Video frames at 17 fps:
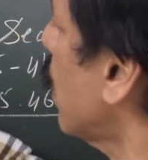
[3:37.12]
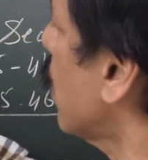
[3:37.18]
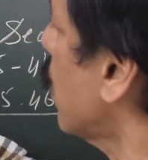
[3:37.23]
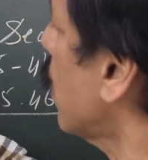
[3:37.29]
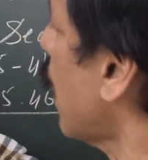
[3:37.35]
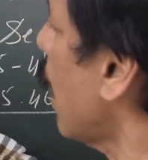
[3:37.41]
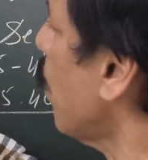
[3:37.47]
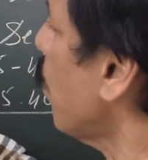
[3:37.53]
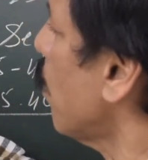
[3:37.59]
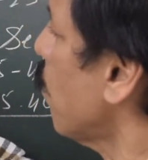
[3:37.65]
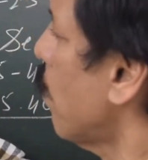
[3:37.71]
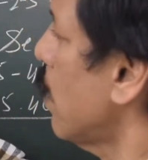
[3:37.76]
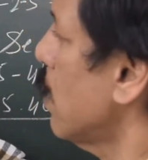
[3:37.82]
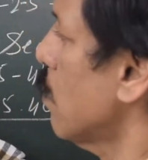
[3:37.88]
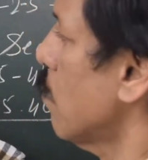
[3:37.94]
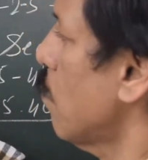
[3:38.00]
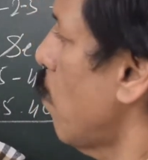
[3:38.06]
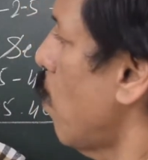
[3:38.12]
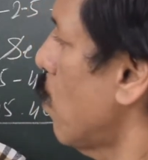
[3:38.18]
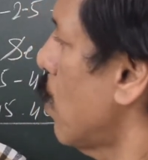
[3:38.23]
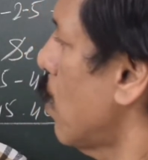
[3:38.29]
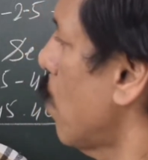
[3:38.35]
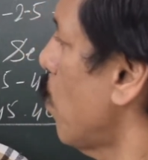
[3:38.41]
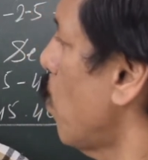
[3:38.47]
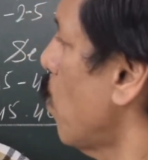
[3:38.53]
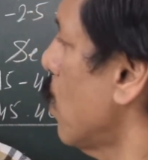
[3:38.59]
the time difference for
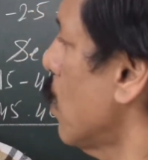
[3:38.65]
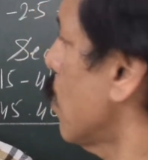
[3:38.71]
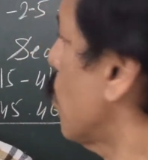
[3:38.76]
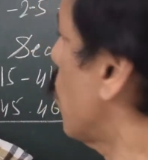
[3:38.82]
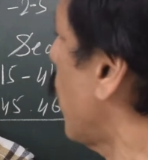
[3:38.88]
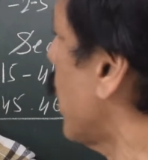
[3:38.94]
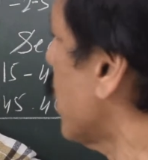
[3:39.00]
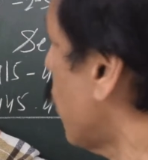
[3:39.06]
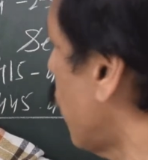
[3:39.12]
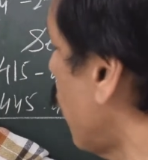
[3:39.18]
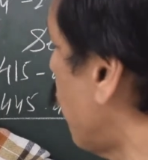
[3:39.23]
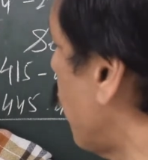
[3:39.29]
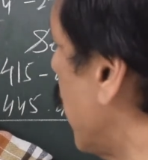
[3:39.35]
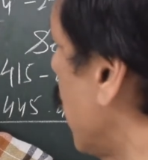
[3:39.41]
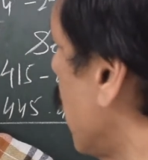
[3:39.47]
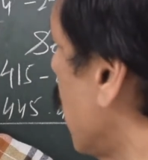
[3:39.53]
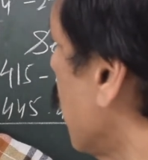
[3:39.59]
Dromore is plus 15.